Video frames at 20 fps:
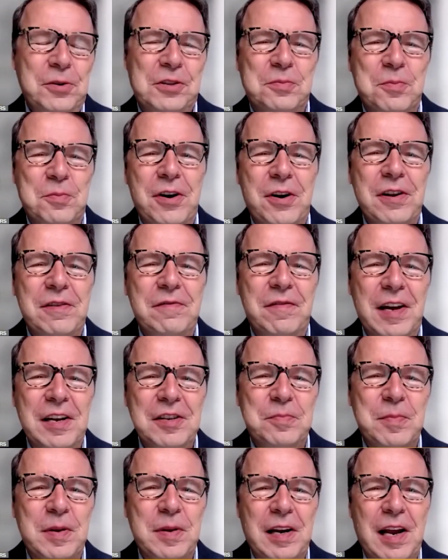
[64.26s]
smart
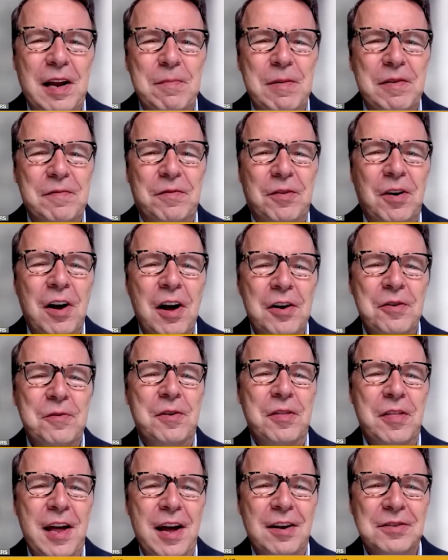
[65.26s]
investment. I mean, for
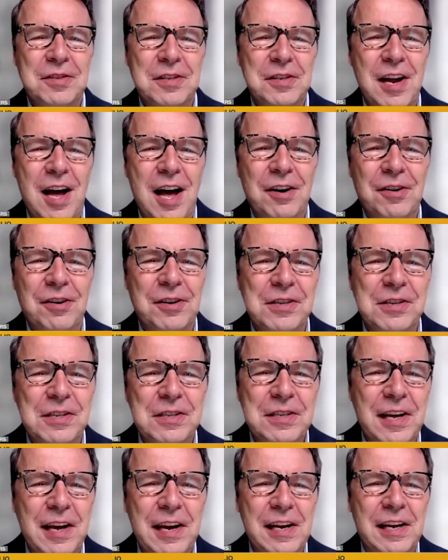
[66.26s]
$100,000, he's
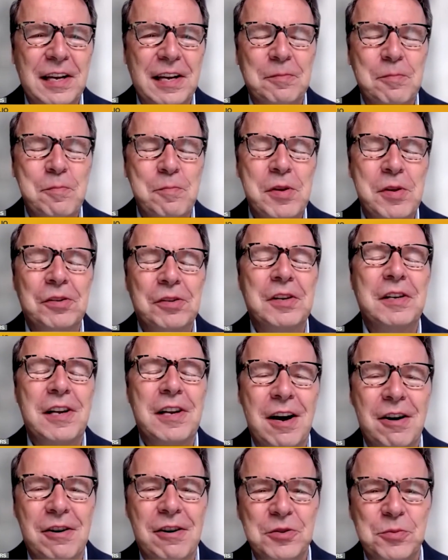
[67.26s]
getting a million
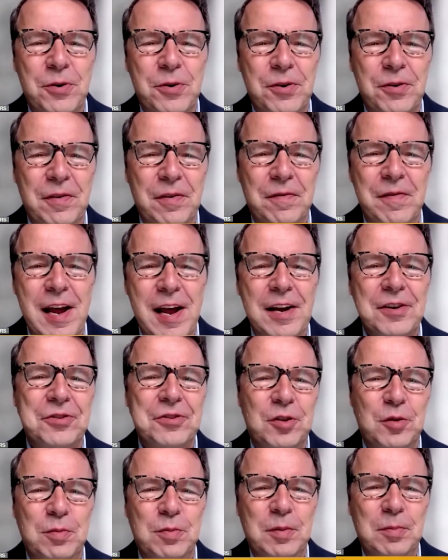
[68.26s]
dollars worth of
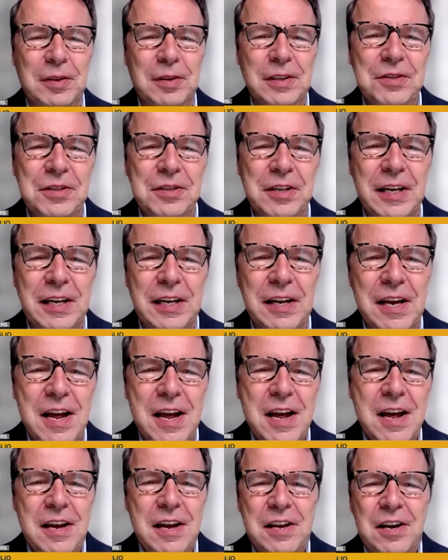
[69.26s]
national publicity.
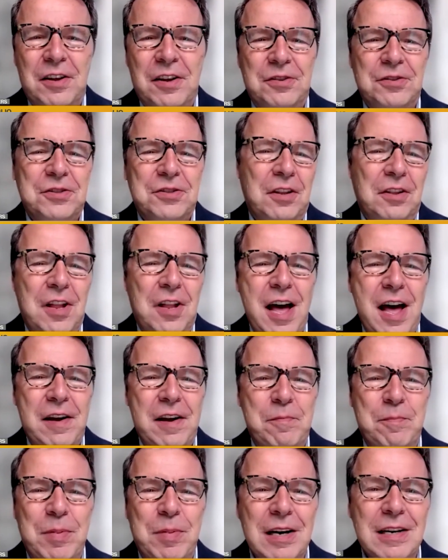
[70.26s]
You know, there's a lot
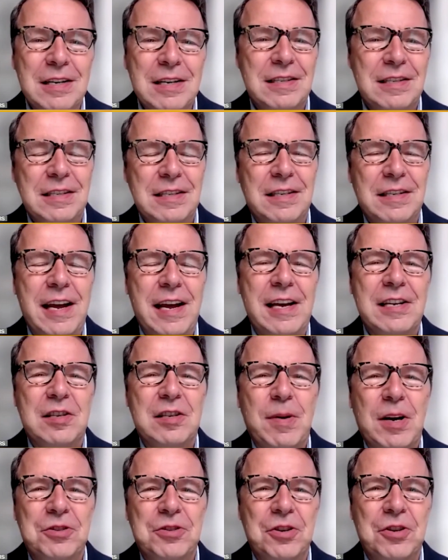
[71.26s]
of buzz these days
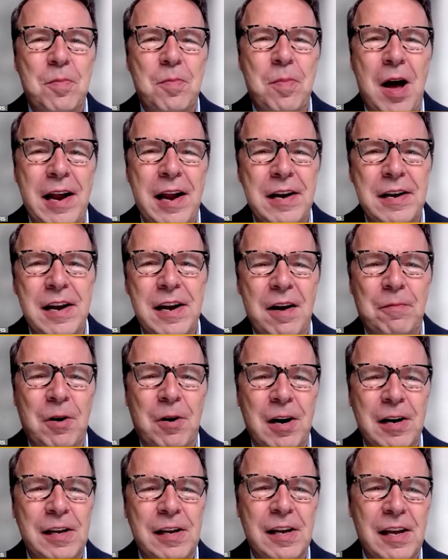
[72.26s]
about Joe Biden not
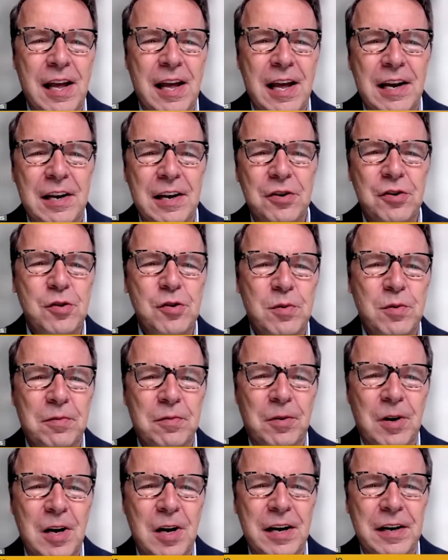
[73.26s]
running again, who will
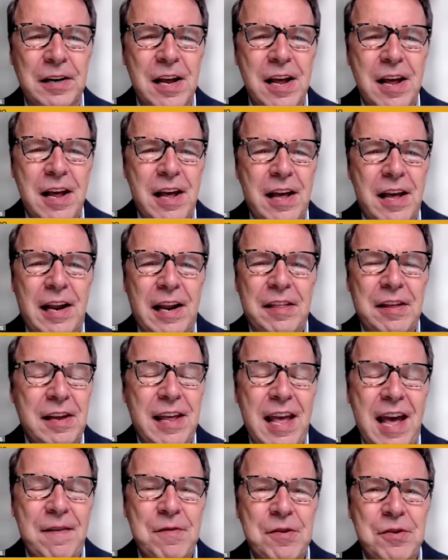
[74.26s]
run. And I think
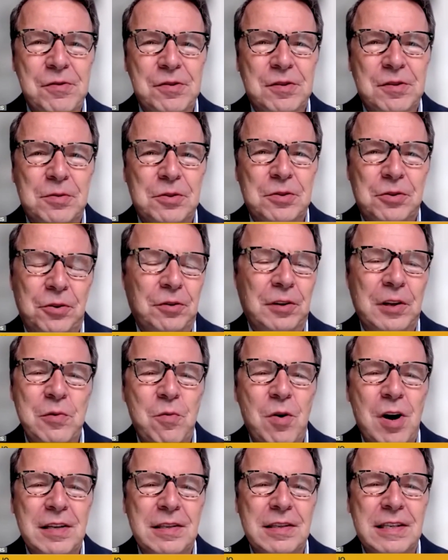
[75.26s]
Gavin Newsom certainly
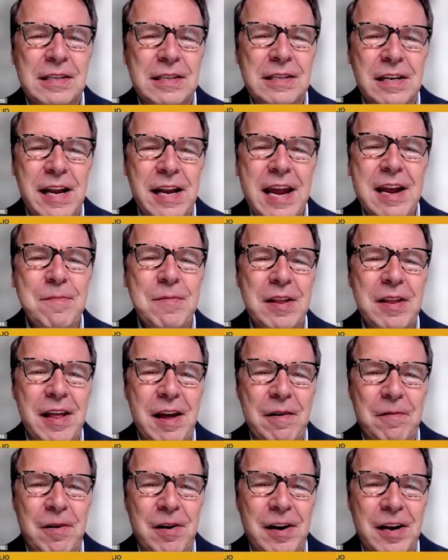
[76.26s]
wants his name in
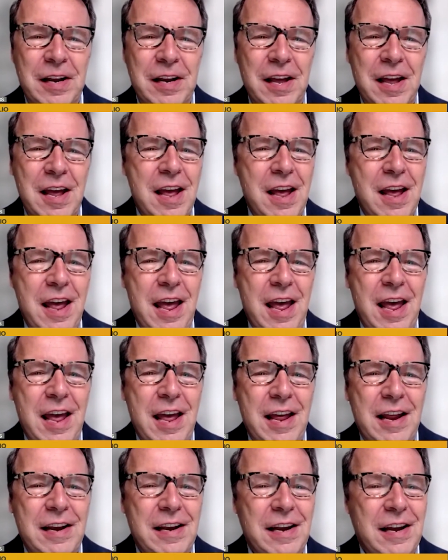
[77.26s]
that running.
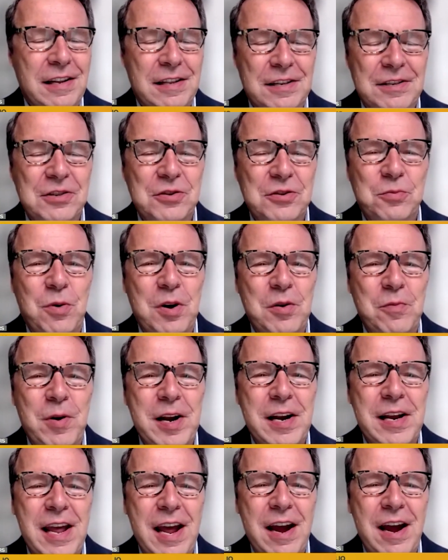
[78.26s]
And uh, this is one way
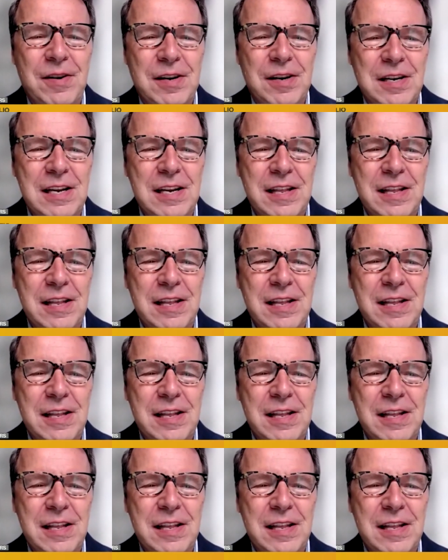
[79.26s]
to guarantee